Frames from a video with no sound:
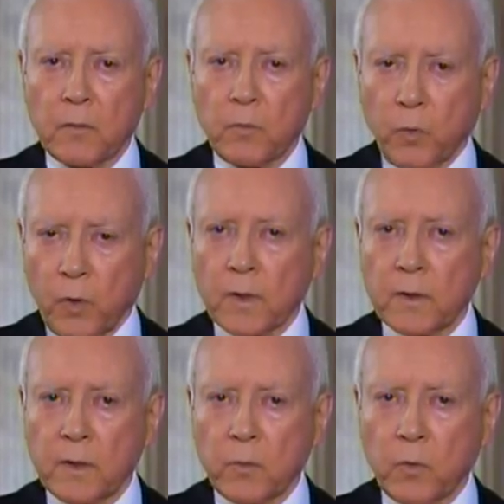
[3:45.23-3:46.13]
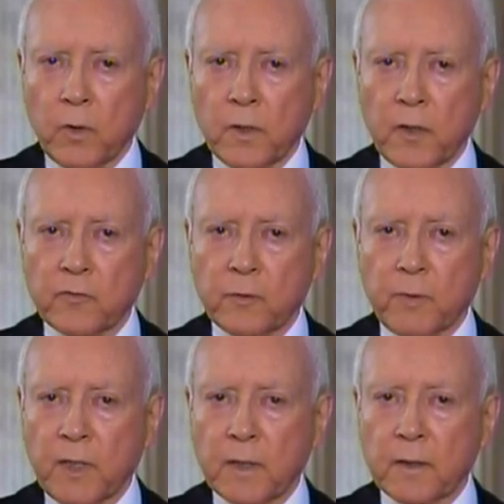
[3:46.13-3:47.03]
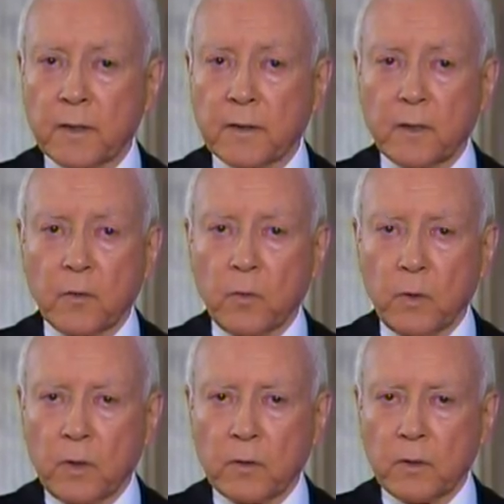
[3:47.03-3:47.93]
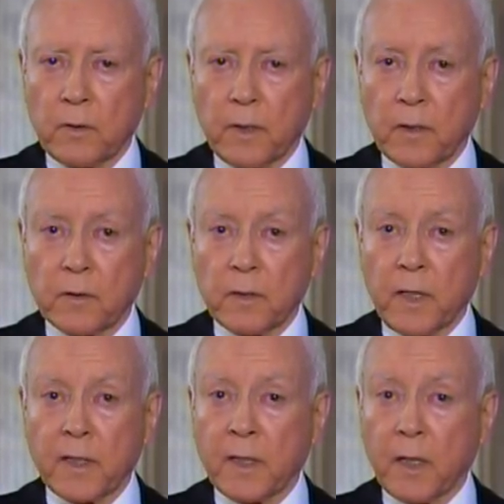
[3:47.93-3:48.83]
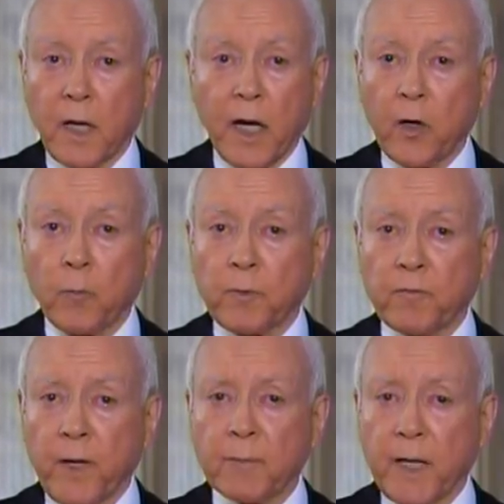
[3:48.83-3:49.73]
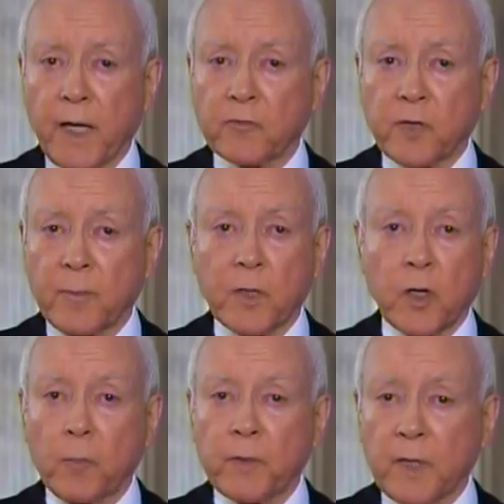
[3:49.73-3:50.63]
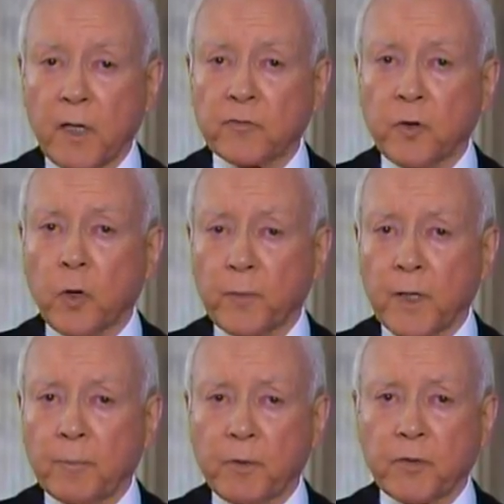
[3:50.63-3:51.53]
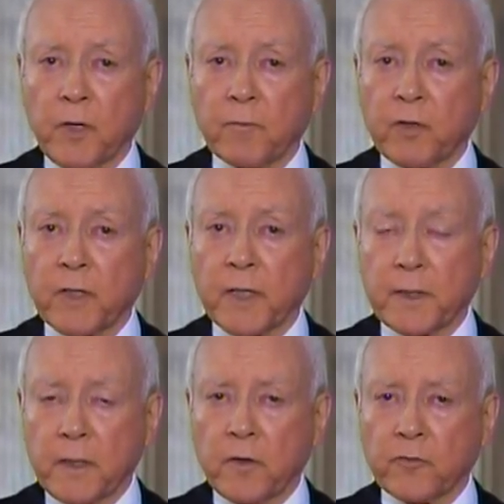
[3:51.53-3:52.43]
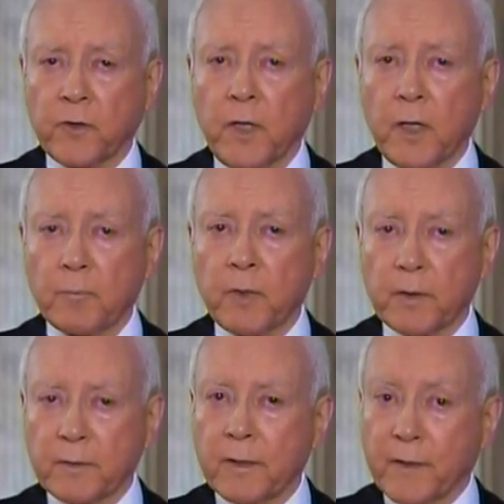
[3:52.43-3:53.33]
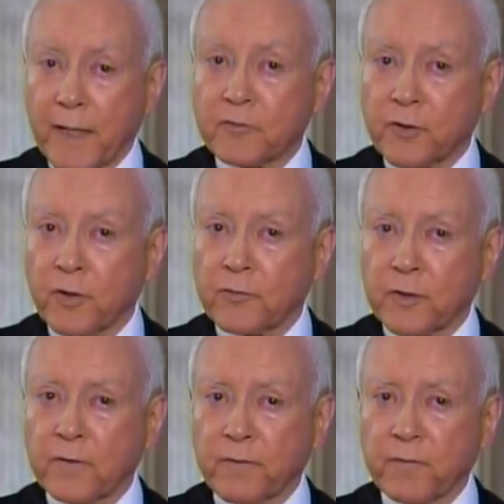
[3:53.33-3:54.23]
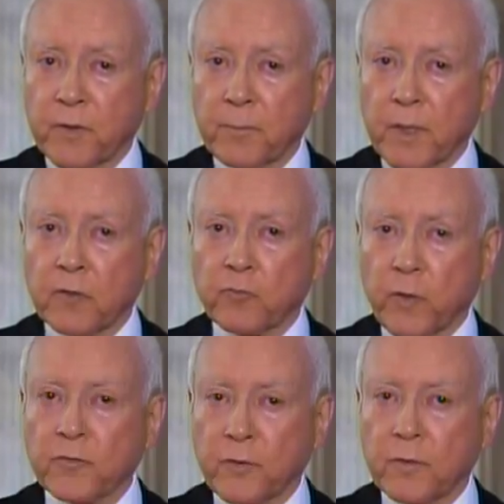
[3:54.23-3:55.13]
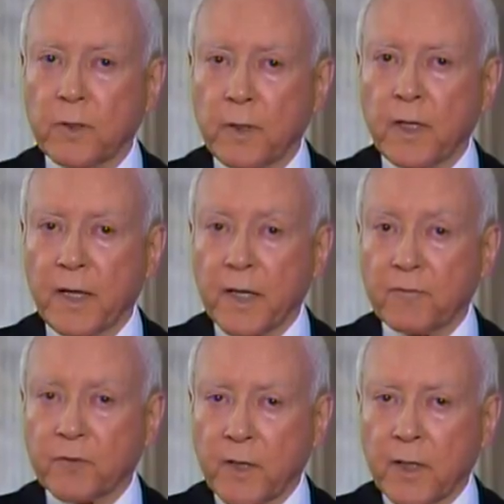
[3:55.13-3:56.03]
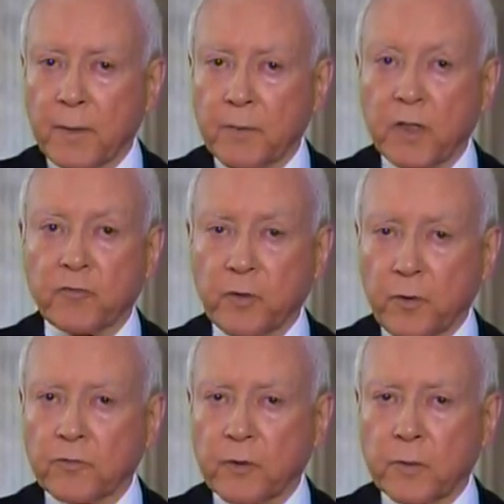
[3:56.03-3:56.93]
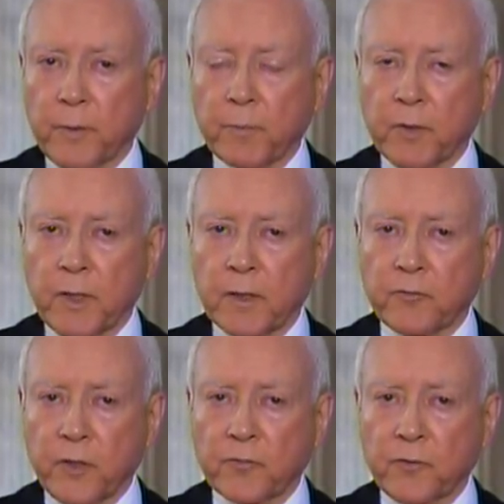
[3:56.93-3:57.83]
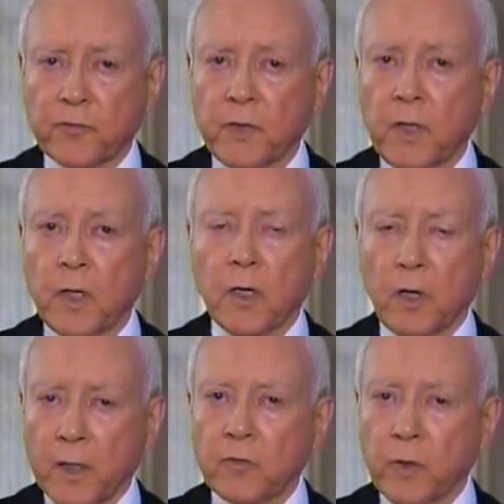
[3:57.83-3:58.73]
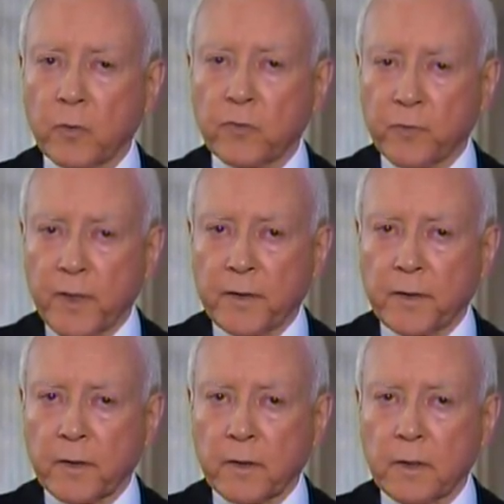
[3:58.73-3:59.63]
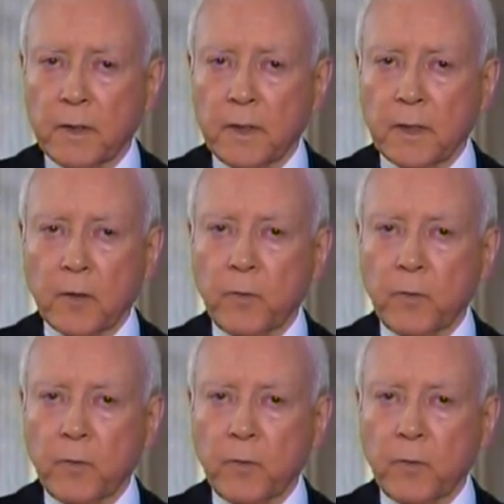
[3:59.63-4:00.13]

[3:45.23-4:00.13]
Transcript: warned us about it, and I hope the family has come, and I hope he does open up and tell everything he knows. But that shows that the 50 minutes wasn't enough time. It shows that the people down at Justice are not doing what's right here, and